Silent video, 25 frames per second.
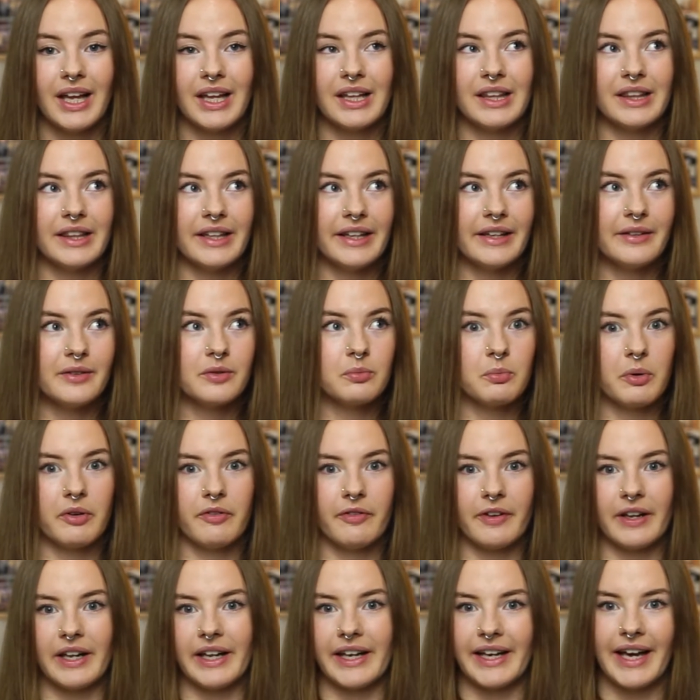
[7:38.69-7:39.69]
leaves me
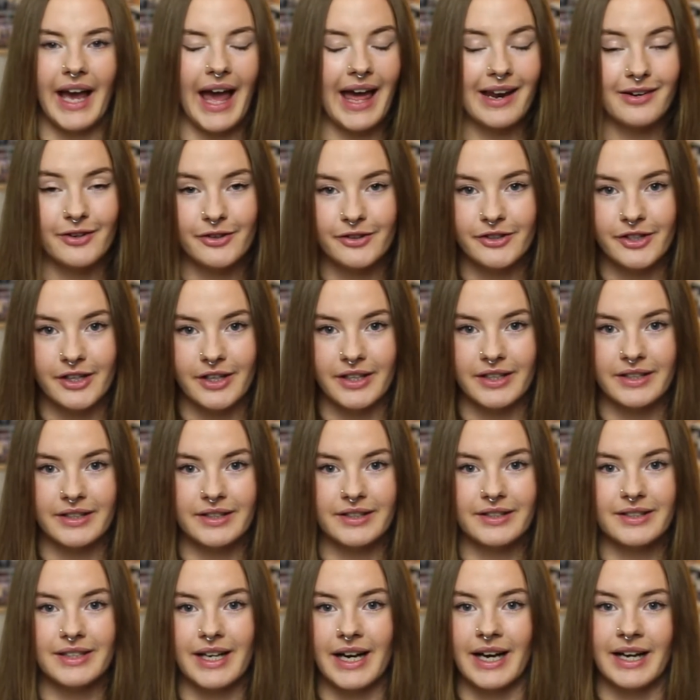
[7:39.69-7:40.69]
feeling
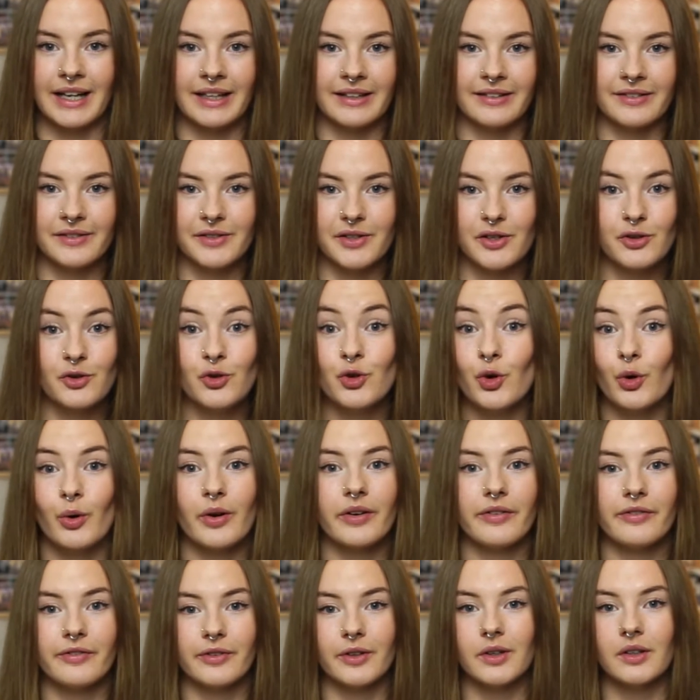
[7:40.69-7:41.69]
energized and
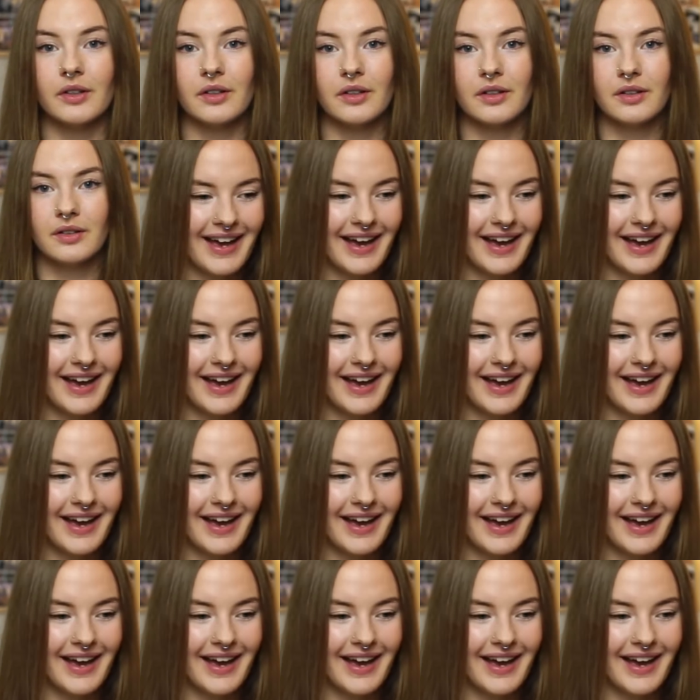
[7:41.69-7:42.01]
joyful.